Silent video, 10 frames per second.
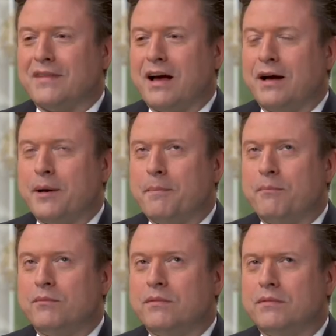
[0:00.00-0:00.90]

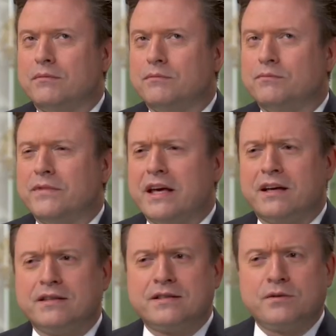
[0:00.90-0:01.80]
Um, they
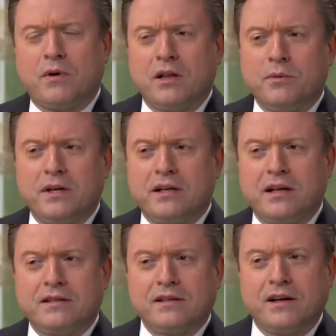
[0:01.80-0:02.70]
can swallow it. it
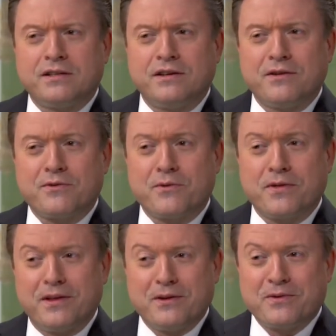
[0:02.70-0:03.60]
gets lodged in their,
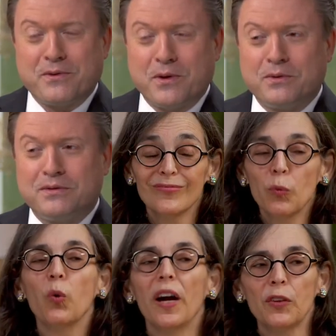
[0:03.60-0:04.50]
th- in their throat.
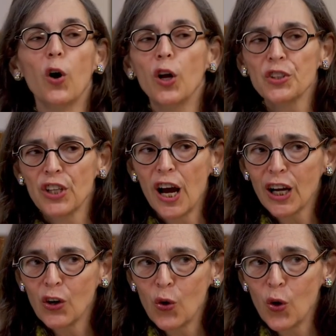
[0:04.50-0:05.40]
What? Just a wild,
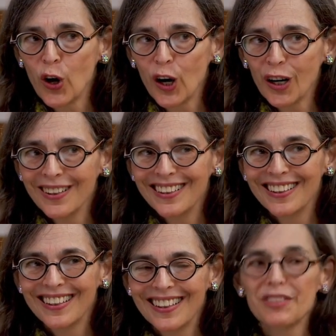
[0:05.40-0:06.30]
wild guess. The
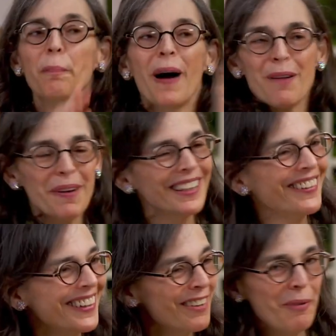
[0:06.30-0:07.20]
pom pom. The pom pom.
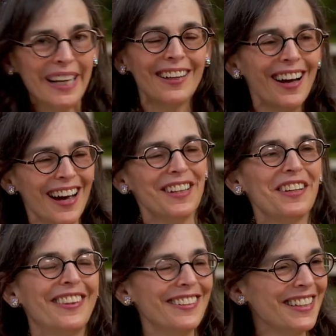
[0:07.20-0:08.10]
You're my God.
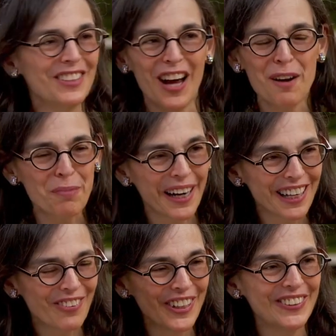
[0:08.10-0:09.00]
You're, there's a job
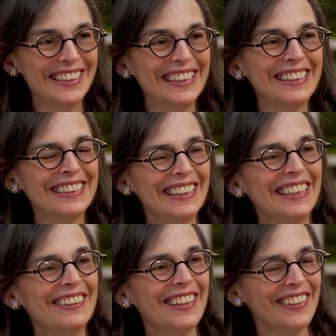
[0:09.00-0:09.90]
waiting for you in
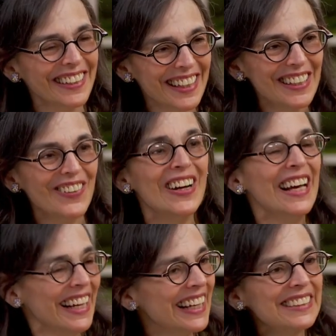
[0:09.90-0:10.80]
D.C. There you go.
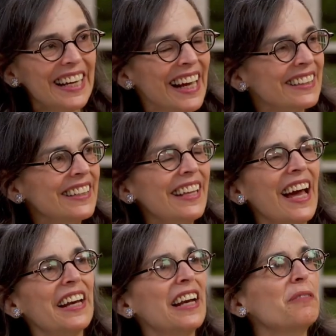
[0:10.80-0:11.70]
Exactly
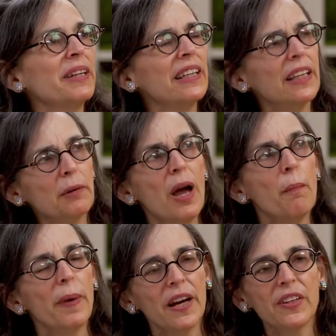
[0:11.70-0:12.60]
that. And I'm thinking like,
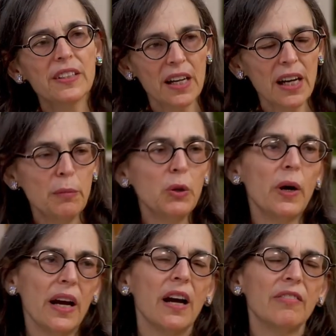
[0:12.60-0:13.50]
by the time you
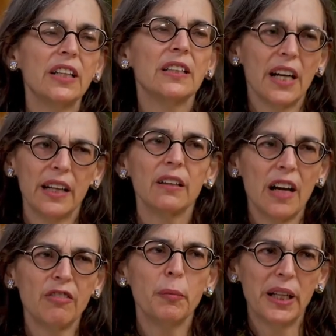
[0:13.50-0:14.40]
have an entire
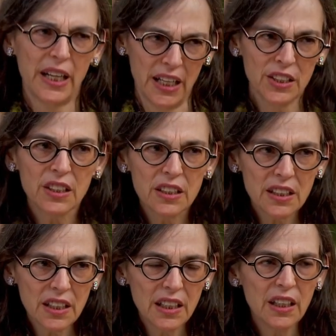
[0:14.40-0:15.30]
government
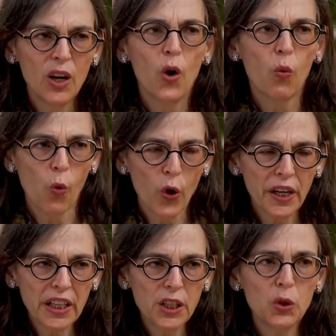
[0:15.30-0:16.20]
agency
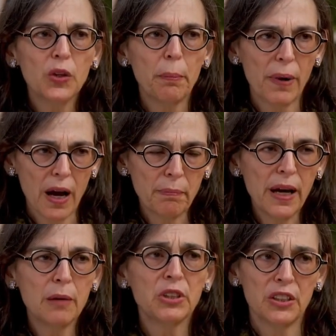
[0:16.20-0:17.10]
warning you that pom
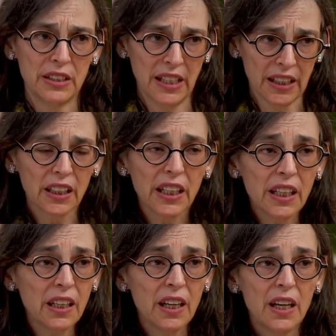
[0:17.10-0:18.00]
poms are deadly,
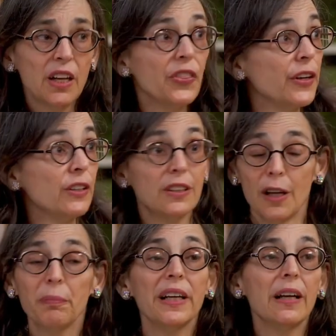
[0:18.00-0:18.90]
there's
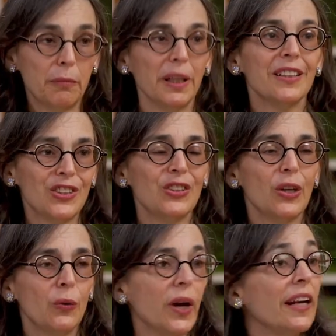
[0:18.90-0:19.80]
something amiss,
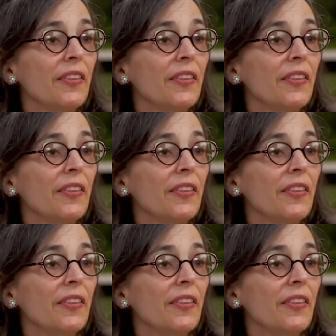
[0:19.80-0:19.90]
right?